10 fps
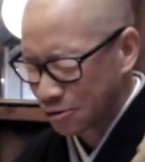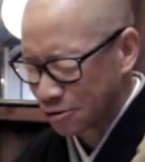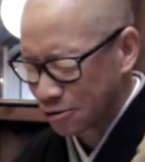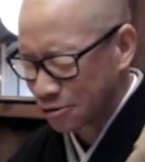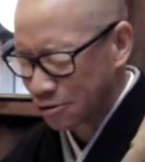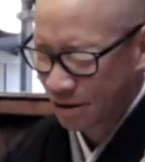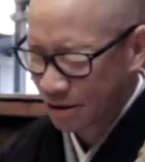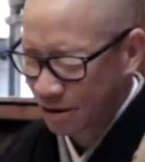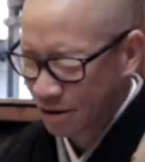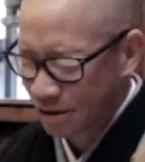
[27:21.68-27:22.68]
Storm or
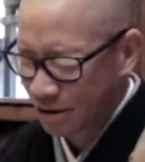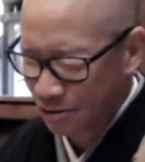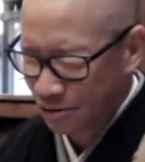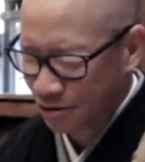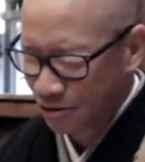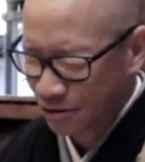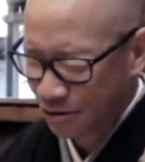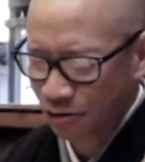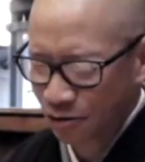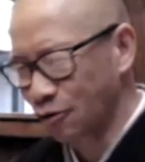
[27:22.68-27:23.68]
something, Desert
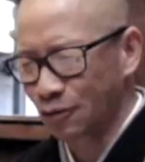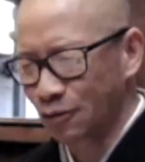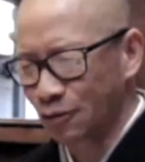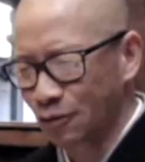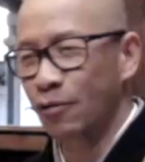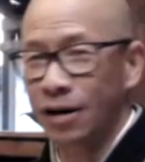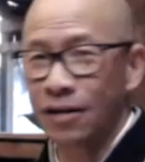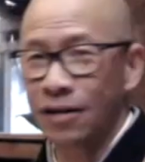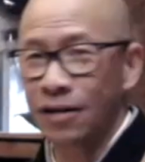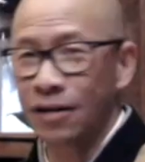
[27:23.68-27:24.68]
Shield Storm, and
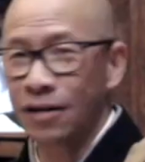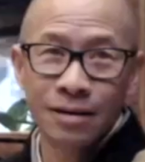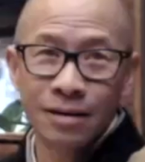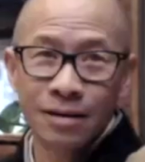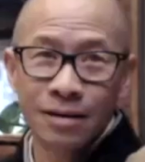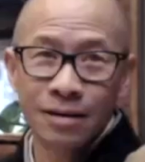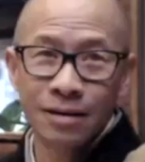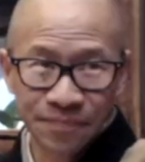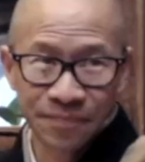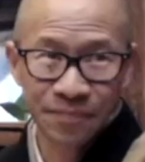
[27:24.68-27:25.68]
whatever,
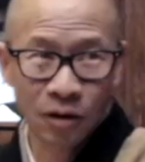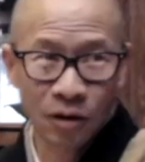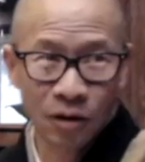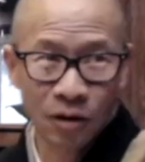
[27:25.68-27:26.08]
the Gulf